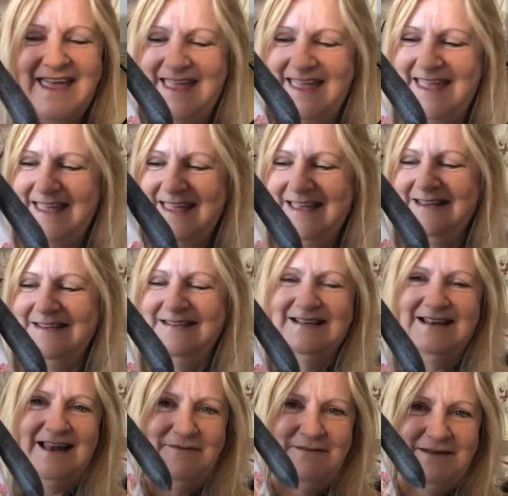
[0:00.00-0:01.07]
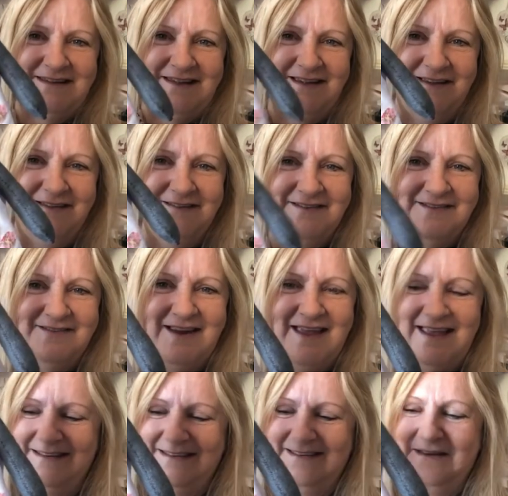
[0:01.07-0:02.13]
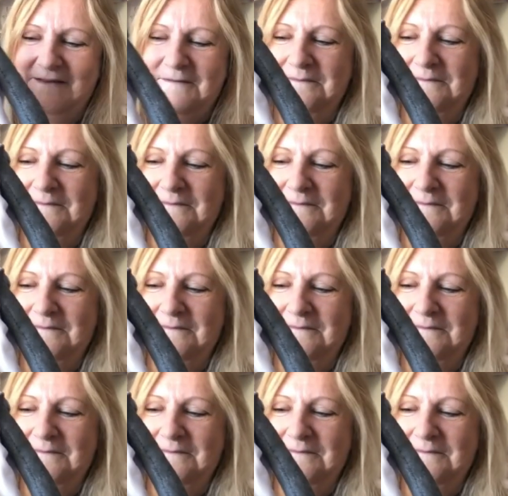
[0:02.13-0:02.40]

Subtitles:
Here is Clementine's dress.